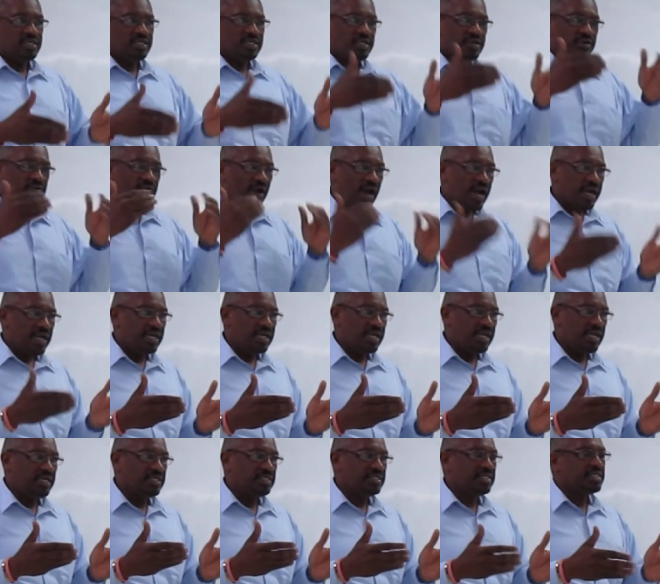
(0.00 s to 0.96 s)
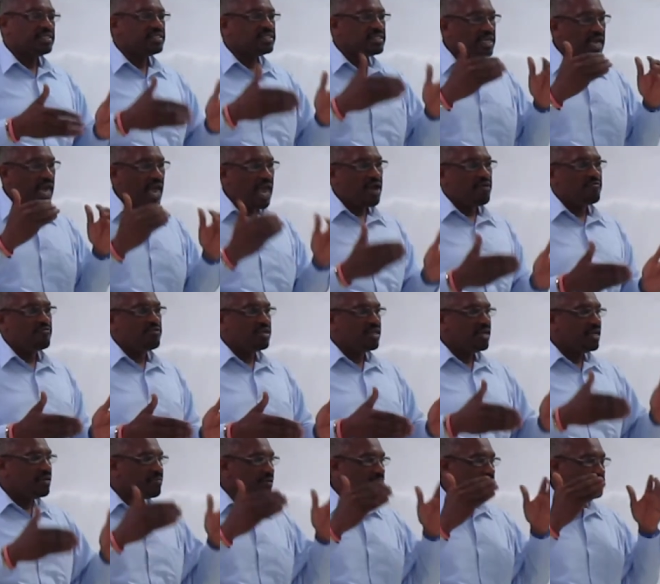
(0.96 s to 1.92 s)
the regulations,
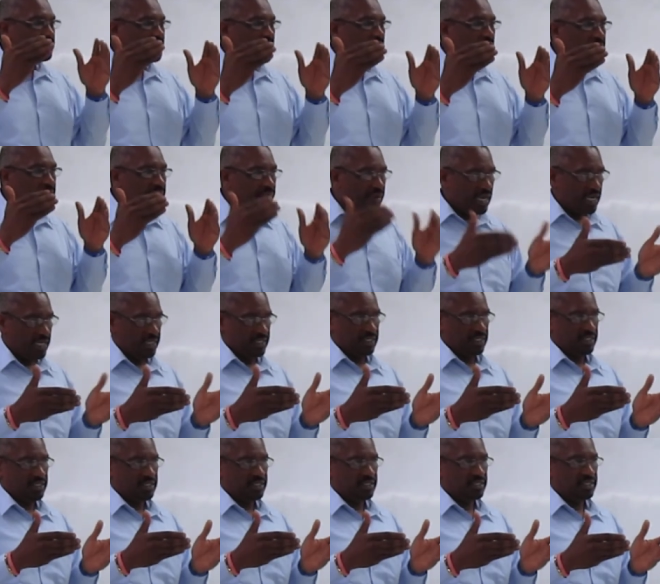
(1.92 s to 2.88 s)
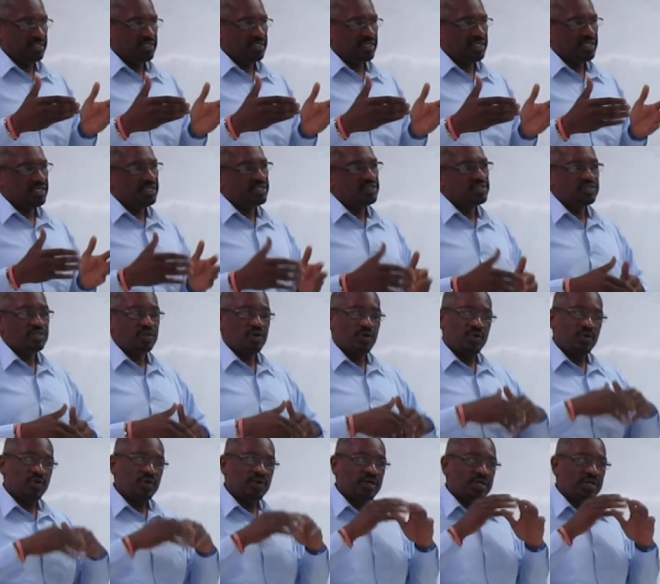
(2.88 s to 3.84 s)
everything must be in place. So